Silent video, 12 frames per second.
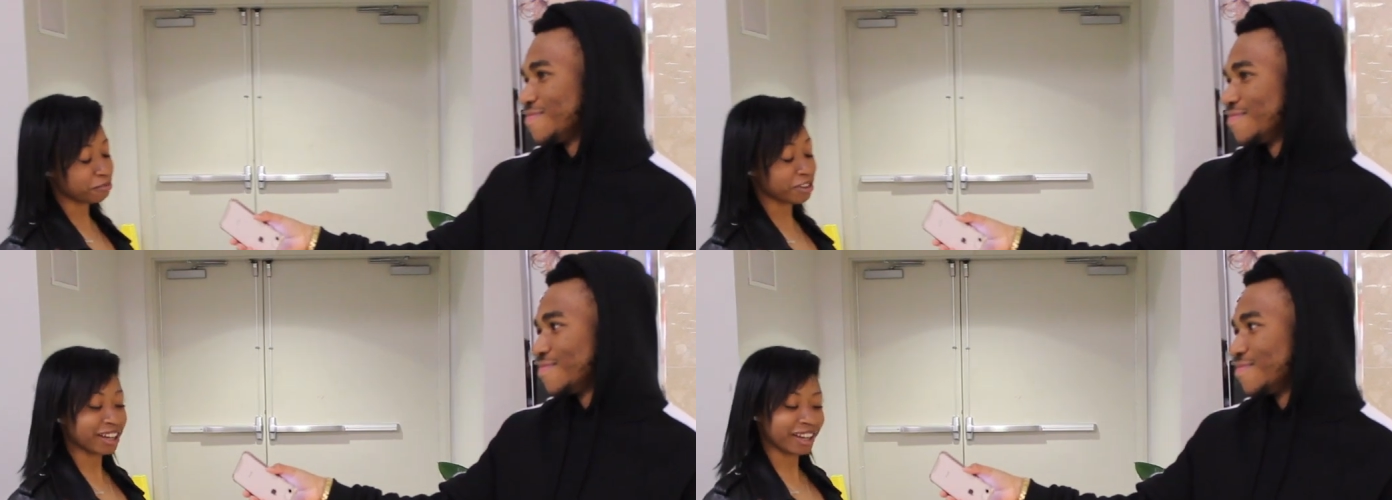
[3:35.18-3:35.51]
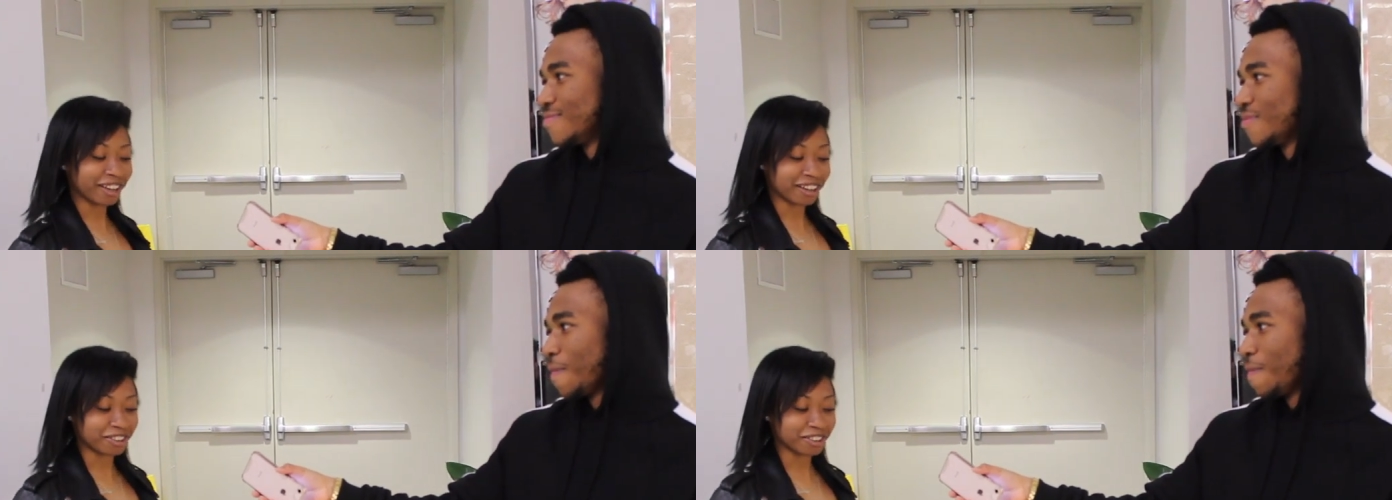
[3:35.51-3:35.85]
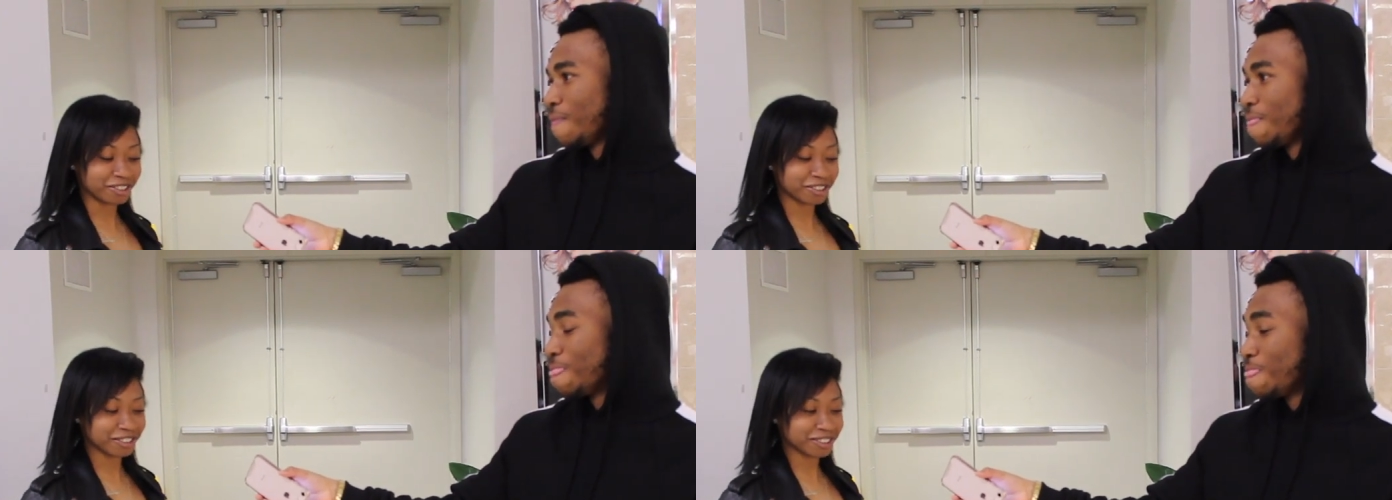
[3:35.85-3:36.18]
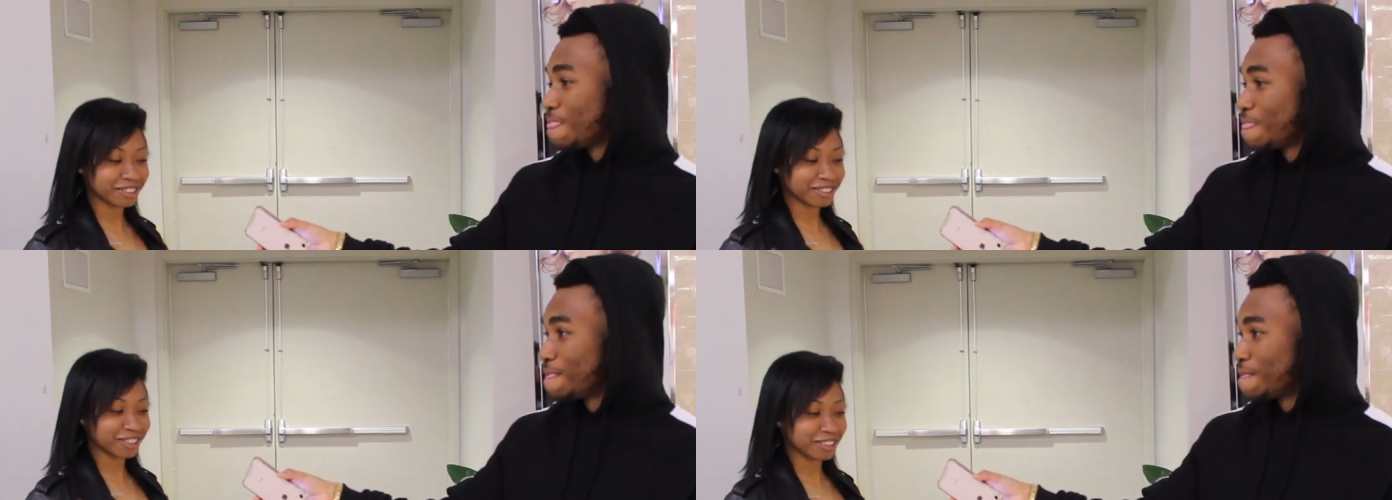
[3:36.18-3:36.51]
Speaker 1: Well,
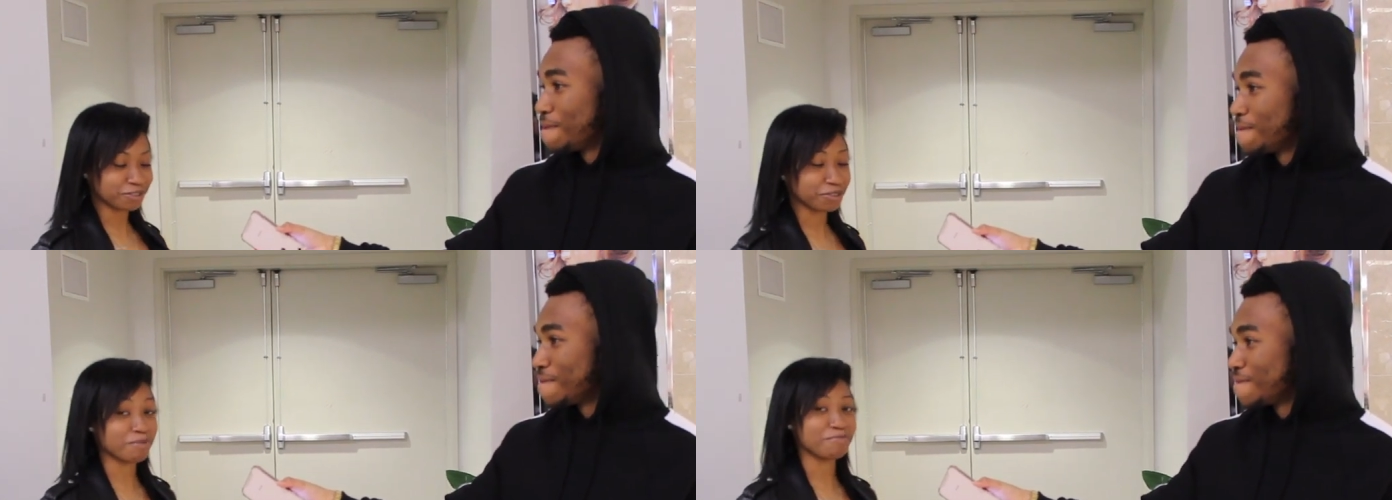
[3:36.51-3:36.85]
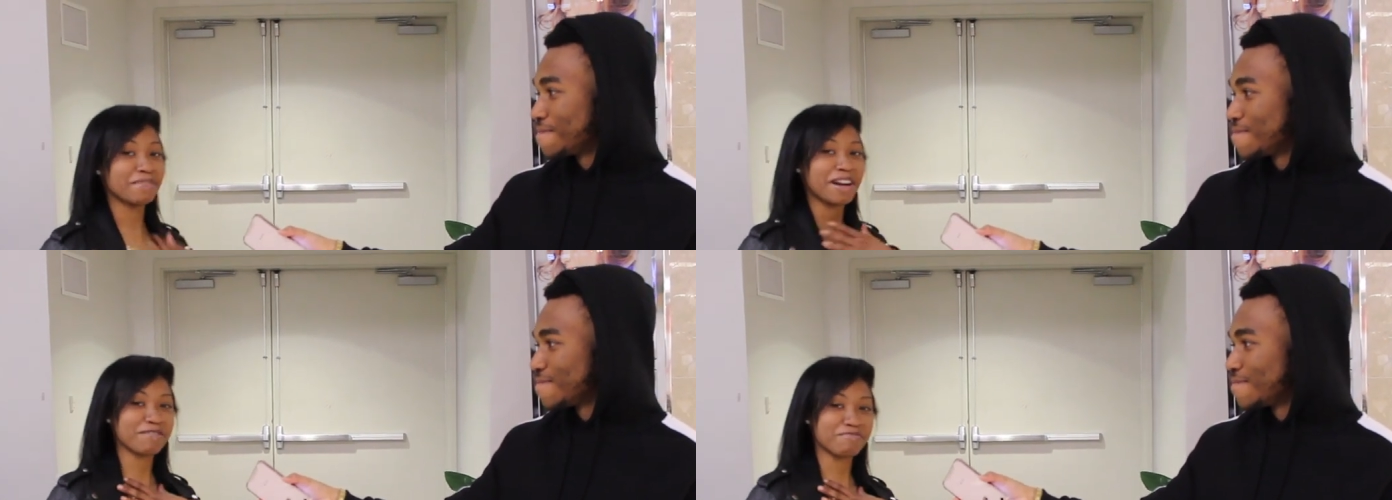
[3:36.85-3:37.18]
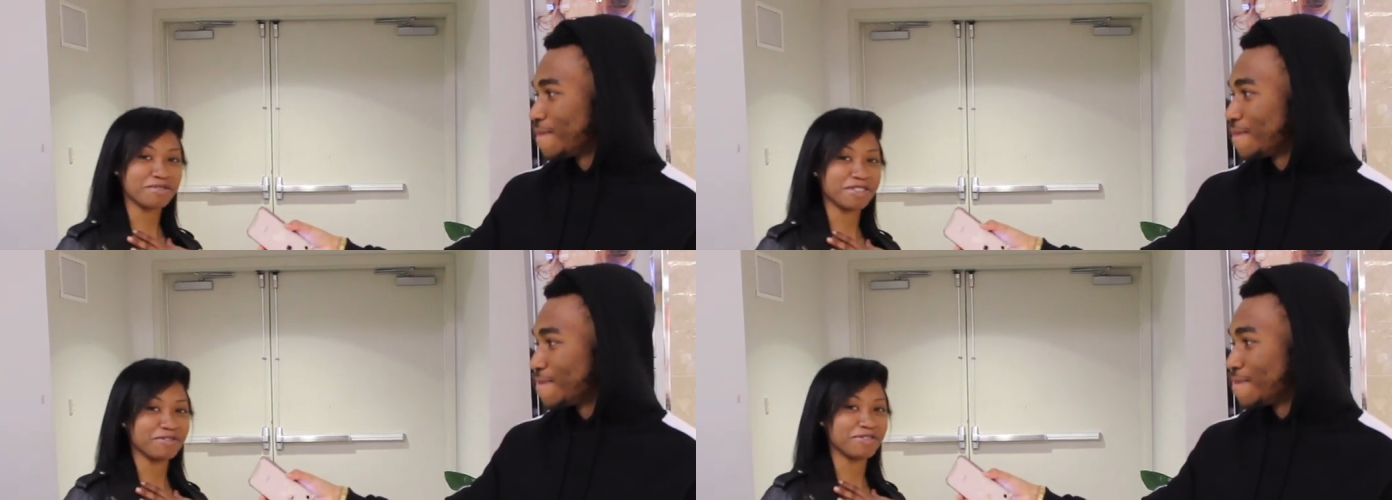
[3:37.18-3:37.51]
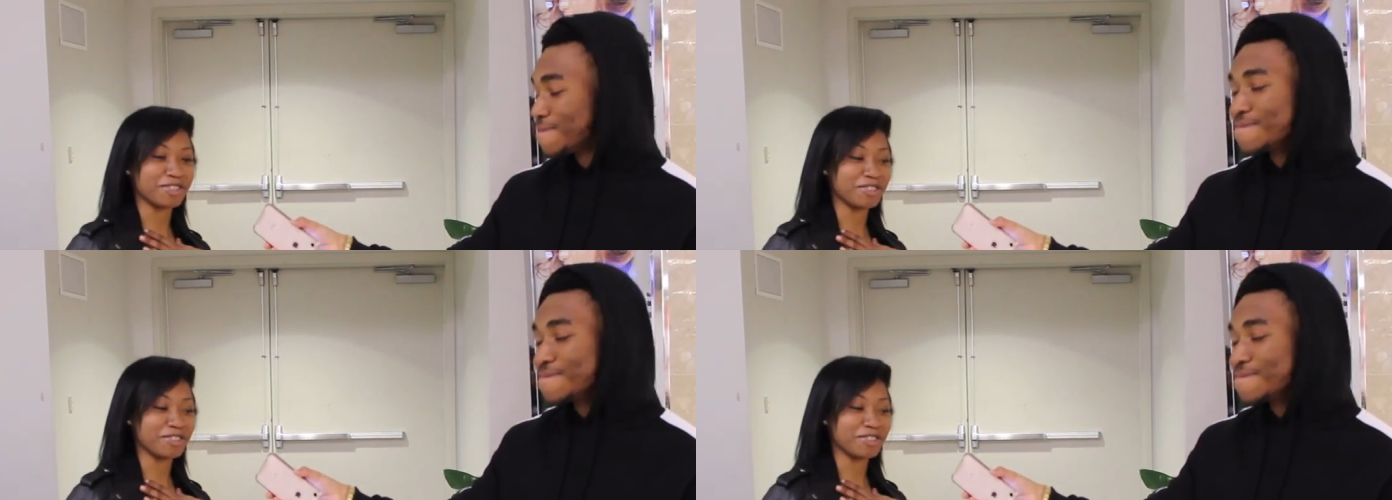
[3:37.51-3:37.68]
from my point of